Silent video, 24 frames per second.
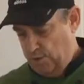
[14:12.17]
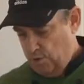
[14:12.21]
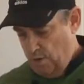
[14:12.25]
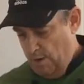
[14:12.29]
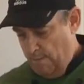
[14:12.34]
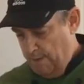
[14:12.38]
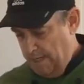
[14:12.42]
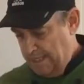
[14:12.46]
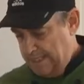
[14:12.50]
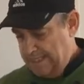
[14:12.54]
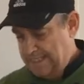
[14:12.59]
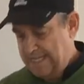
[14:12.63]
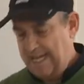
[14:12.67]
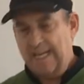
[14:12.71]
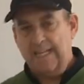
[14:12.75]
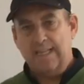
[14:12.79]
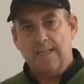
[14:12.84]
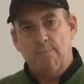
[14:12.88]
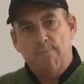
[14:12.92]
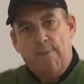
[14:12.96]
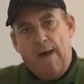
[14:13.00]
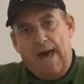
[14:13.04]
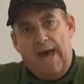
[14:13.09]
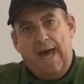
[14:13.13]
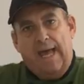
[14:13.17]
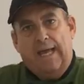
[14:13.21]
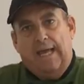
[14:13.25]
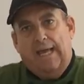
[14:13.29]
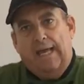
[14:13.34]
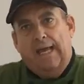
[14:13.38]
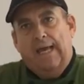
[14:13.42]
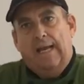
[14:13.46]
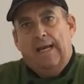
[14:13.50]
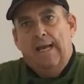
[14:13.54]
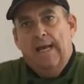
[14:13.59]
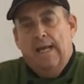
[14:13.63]
So I'm gonna sink the bag
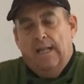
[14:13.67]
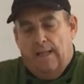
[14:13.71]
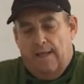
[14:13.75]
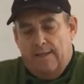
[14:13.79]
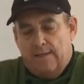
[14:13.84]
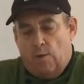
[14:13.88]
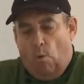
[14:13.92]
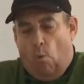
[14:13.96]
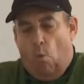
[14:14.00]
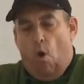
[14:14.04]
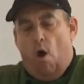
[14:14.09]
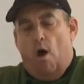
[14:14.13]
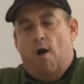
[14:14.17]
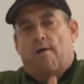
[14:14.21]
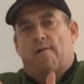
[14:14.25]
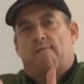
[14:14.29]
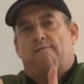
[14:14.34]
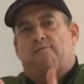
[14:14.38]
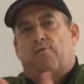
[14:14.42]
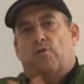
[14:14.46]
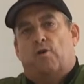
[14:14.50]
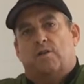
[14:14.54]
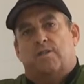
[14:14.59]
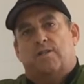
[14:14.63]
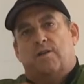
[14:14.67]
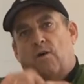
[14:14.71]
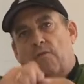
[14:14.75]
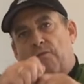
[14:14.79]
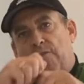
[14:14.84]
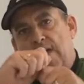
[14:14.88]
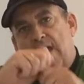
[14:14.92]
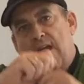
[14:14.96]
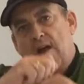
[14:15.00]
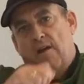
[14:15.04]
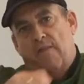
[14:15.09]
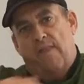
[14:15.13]
in, let the water force out
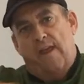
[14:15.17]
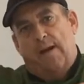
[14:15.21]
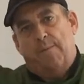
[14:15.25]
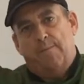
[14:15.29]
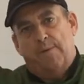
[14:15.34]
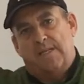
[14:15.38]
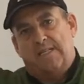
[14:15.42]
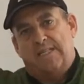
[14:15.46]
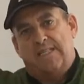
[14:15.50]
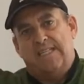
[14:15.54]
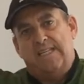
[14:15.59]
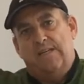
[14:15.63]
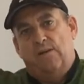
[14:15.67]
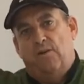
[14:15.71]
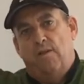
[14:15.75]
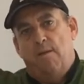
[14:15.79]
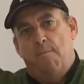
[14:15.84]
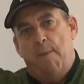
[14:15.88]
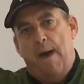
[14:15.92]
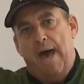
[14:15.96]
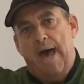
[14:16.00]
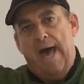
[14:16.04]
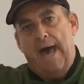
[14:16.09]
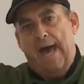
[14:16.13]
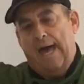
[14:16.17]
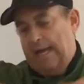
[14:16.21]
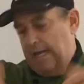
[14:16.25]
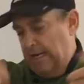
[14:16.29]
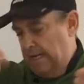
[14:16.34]
the air, and then I'm gonna seal the bag,